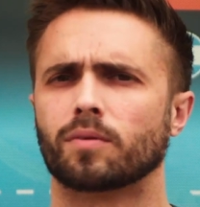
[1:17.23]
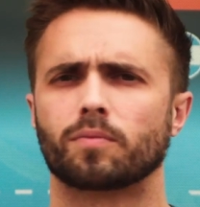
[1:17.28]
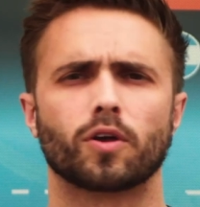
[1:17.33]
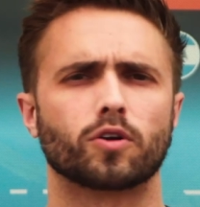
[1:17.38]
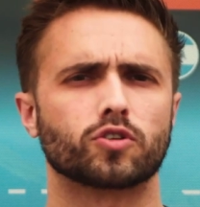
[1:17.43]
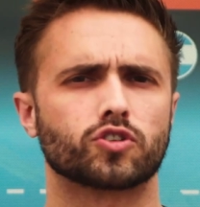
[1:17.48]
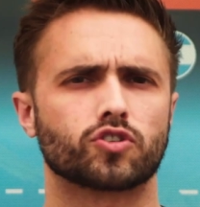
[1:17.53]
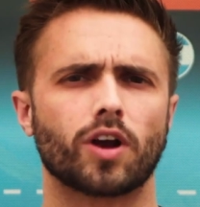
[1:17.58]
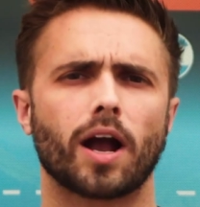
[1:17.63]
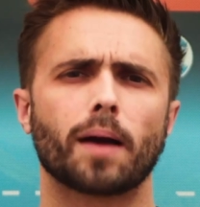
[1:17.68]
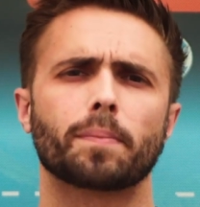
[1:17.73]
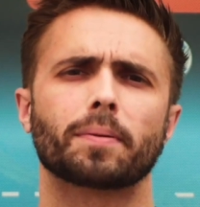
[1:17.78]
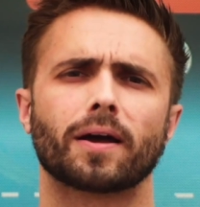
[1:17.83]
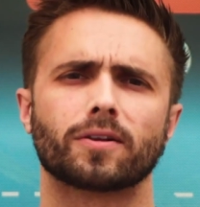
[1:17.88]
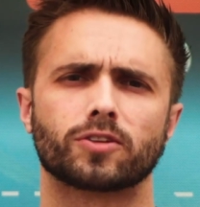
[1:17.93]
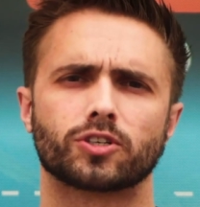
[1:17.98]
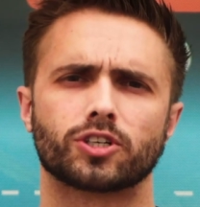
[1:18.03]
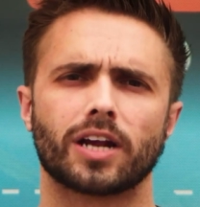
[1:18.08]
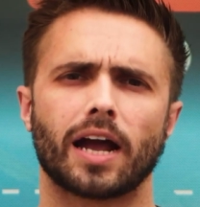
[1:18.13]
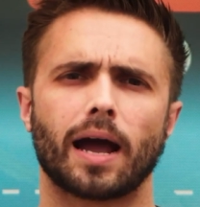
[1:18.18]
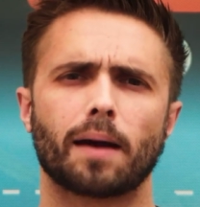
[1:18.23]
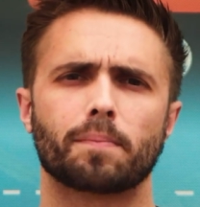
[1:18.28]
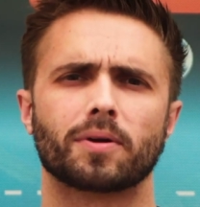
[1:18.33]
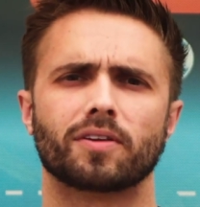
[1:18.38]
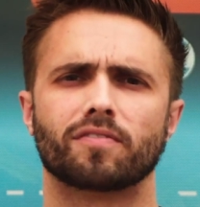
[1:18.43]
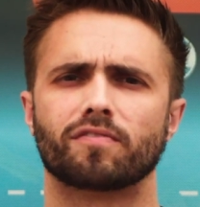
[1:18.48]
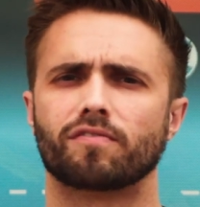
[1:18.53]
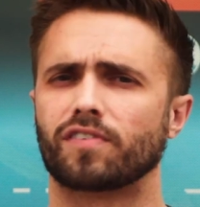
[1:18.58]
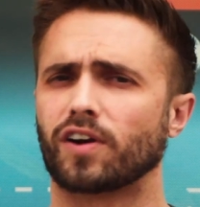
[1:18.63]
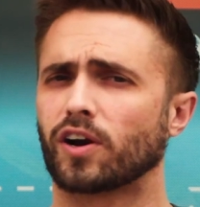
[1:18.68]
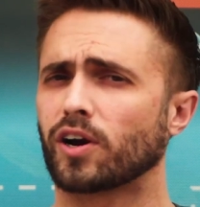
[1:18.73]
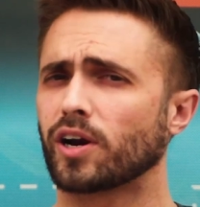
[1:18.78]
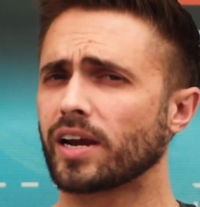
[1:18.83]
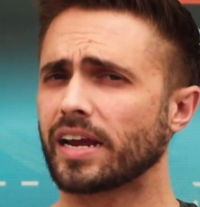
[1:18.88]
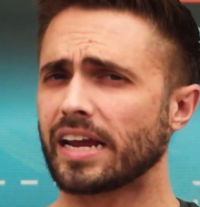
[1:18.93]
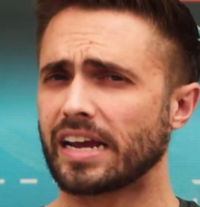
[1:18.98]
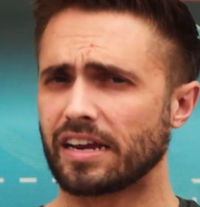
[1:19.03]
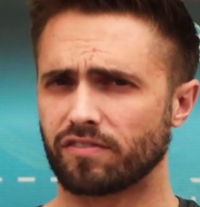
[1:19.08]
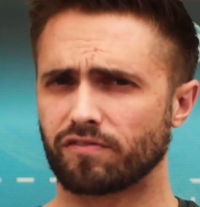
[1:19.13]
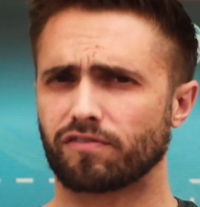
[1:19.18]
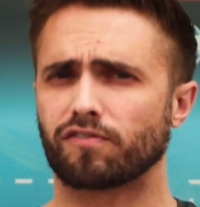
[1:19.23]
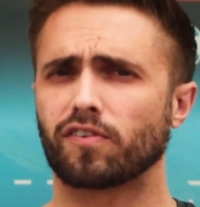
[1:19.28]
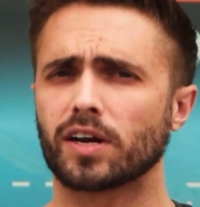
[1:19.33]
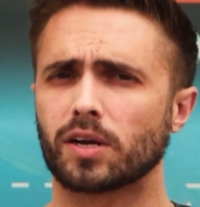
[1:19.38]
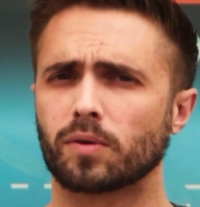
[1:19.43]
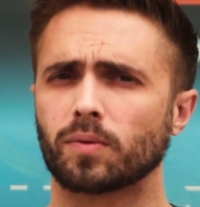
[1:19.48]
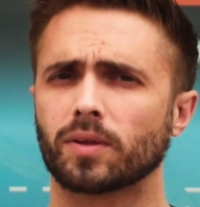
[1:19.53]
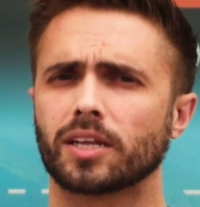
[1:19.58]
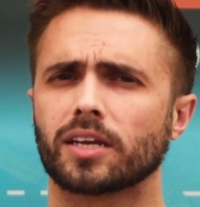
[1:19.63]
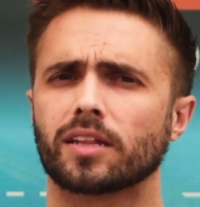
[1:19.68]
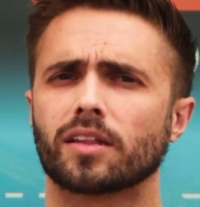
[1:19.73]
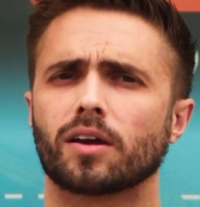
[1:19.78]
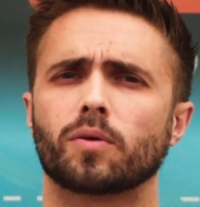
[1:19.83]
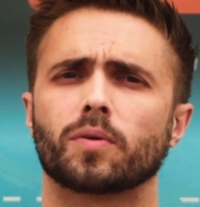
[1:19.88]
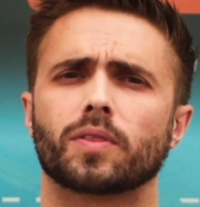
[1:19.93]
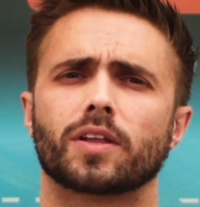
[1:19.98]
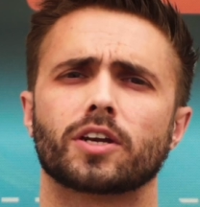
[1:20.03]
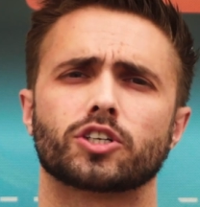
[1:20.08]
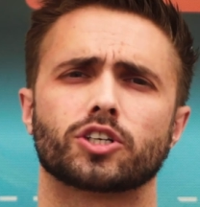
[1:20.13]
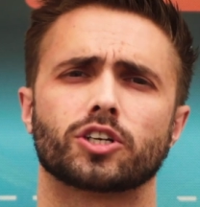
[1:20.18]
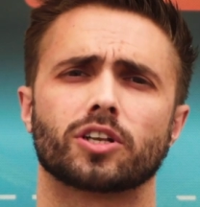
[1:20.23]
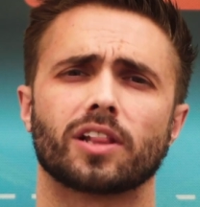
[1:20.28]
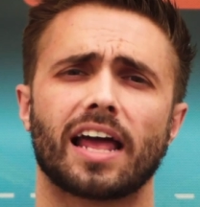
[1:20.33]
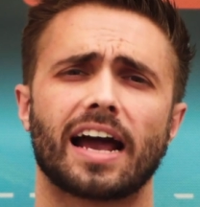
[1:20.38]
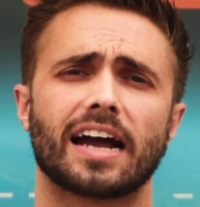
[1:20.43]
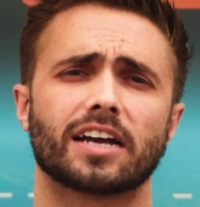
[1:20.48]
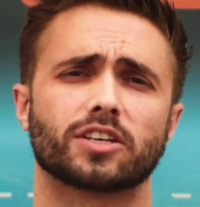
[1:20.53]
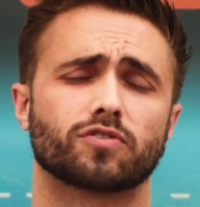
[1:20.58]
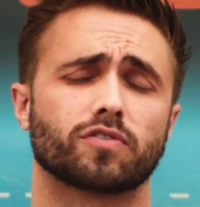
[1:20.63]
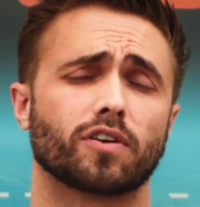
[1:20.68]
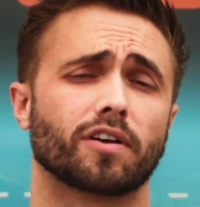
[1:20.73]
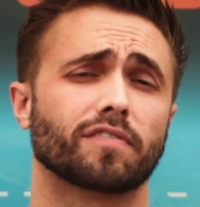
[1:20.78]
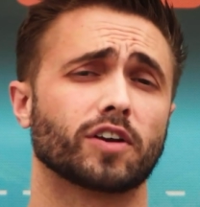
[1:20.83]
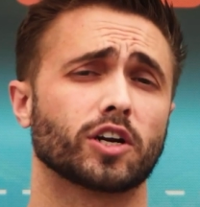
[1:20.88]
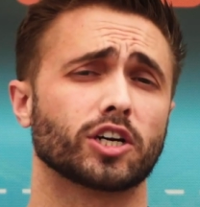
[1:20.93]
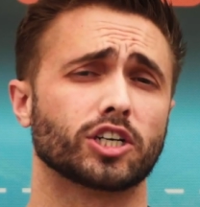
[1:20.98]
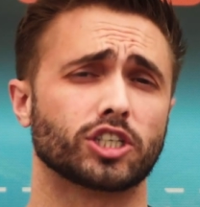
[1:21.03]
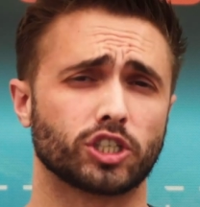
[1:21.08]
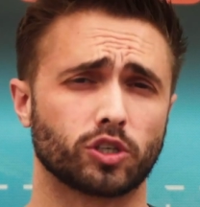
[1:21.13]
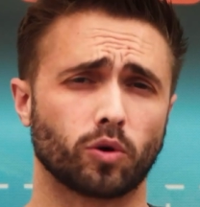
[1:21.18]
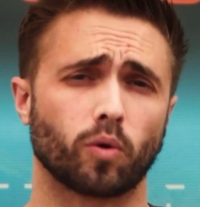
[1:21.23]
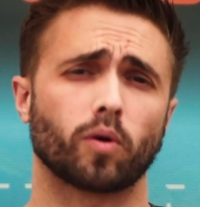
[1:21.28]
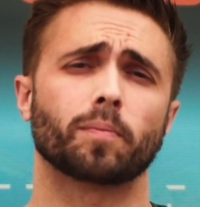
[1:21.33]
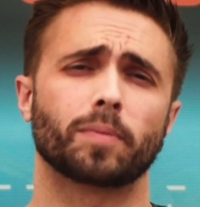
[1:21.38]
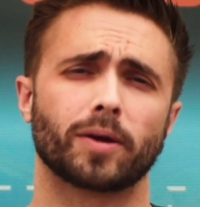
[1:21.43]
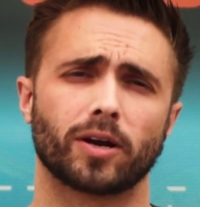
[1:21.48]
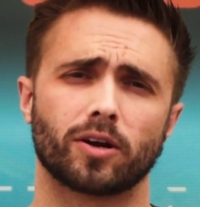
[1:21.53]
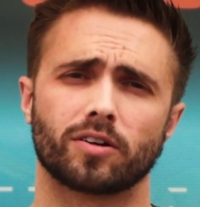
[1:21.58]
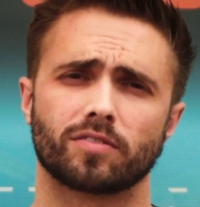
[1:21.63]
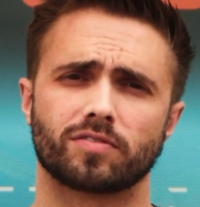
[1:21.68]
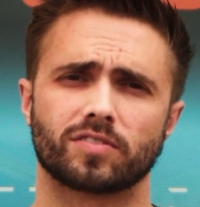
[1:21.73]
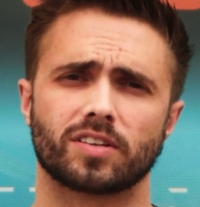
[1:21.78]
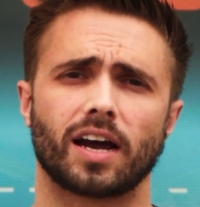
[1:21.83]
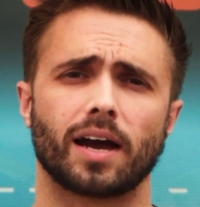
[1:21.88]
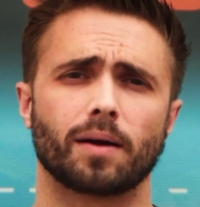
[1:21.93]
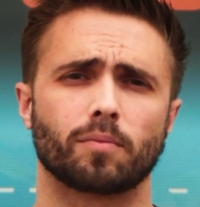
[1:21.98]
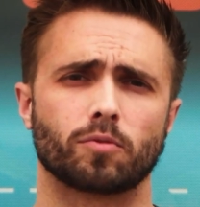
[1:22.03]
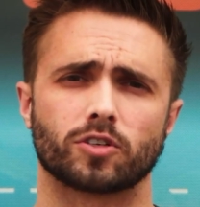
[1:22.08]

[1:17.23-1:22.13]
Those dropouts should happen very infrequently though, and they should last for a very short period of time.